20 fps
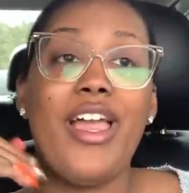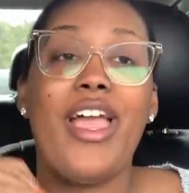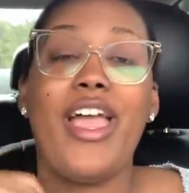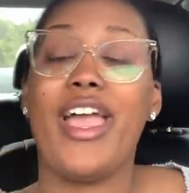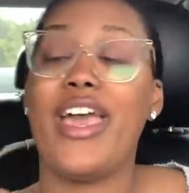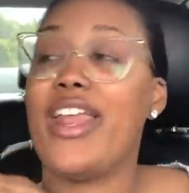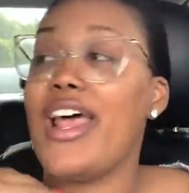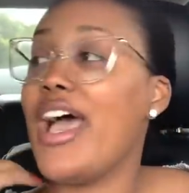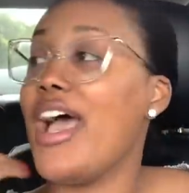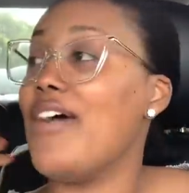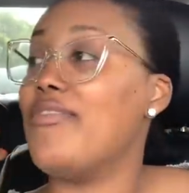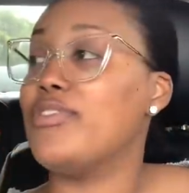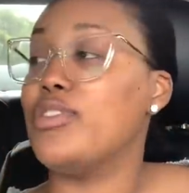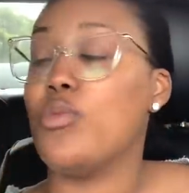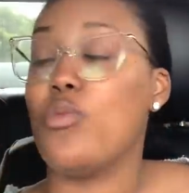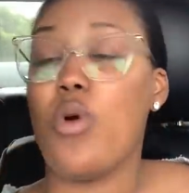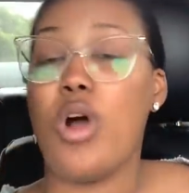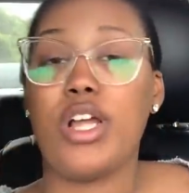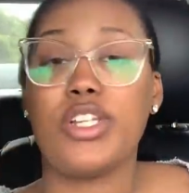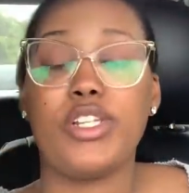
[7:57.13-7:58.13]
and I have to
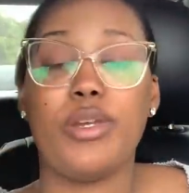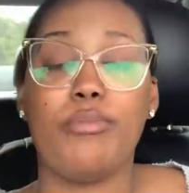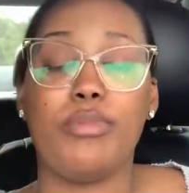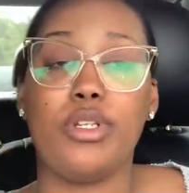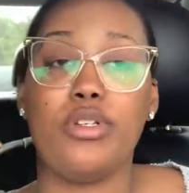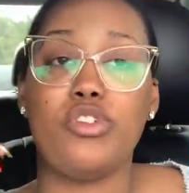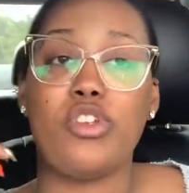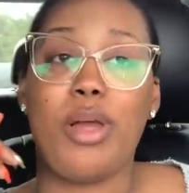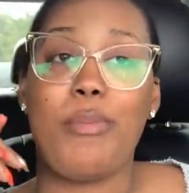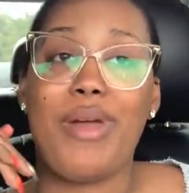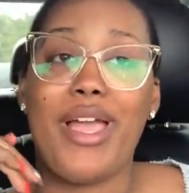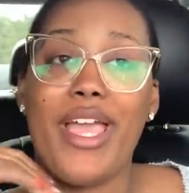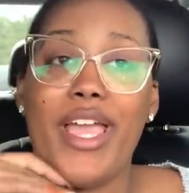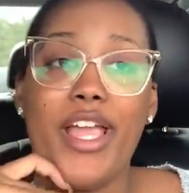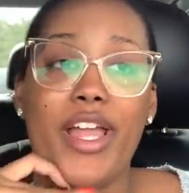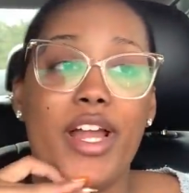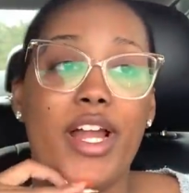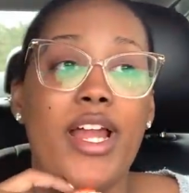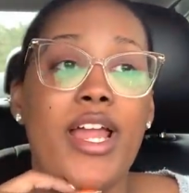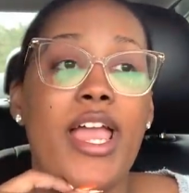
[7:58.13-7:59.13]
wash and blow dry my
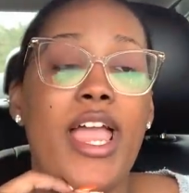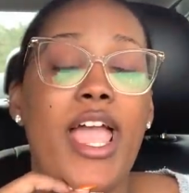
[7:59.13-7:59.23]
hair.